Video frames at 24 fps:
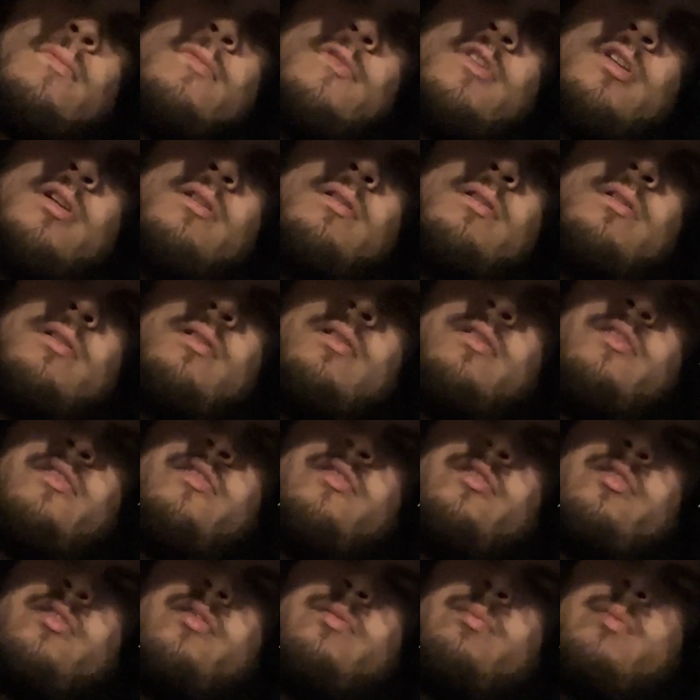It's
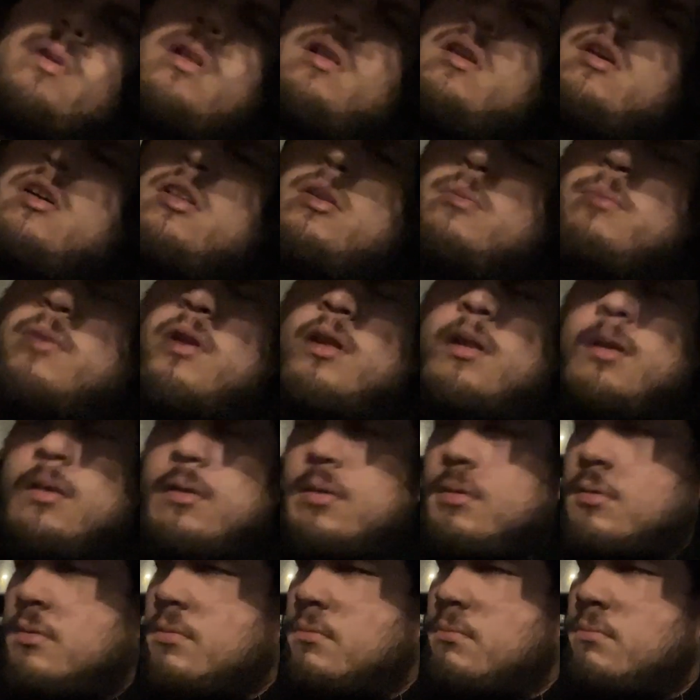just mainly gonna be like
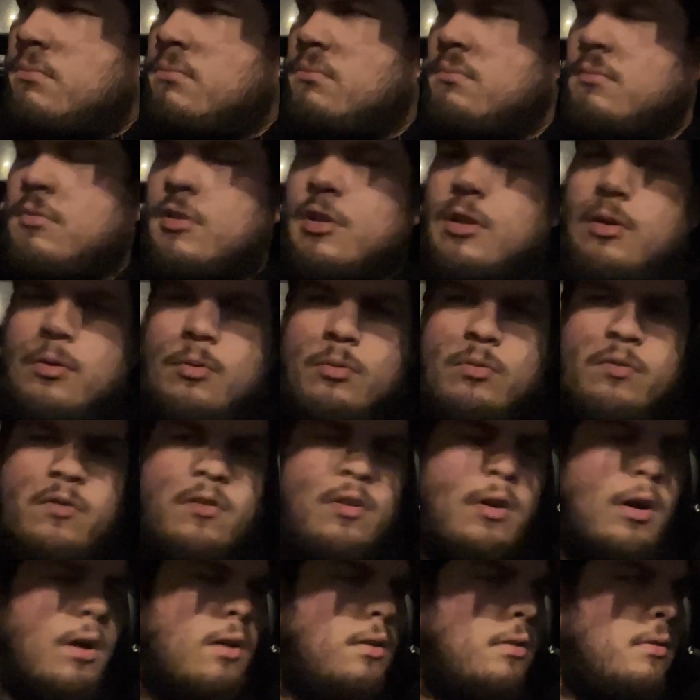a little
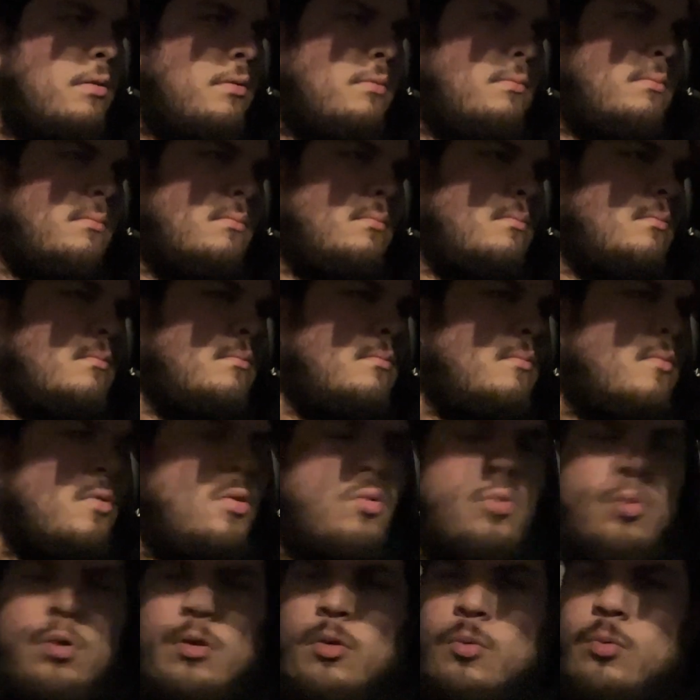talk,
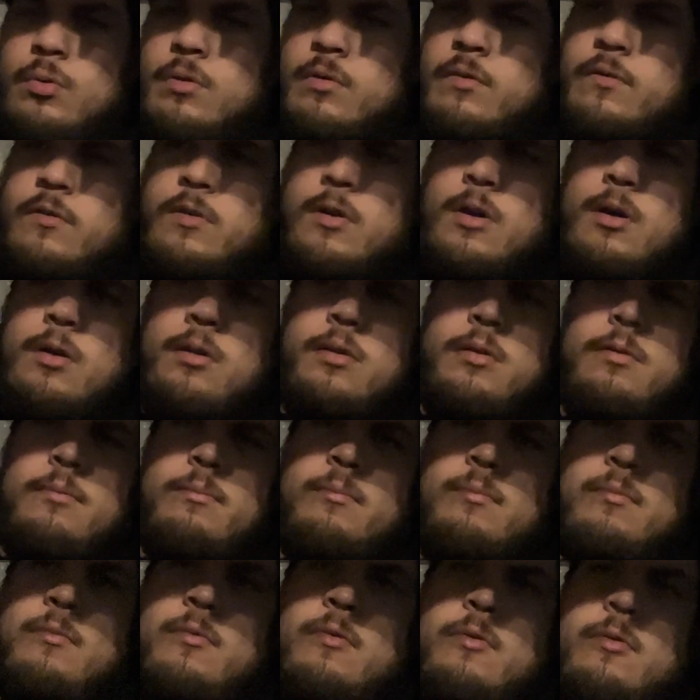one-on-one talk
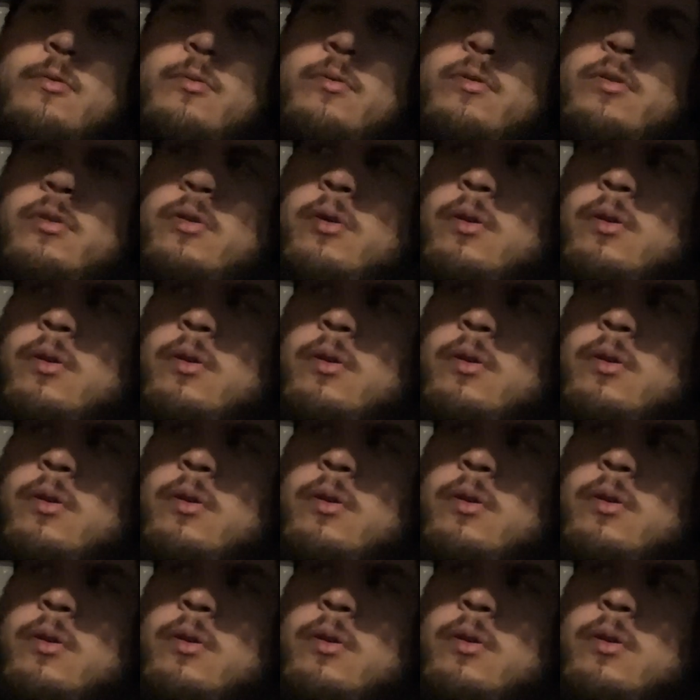with you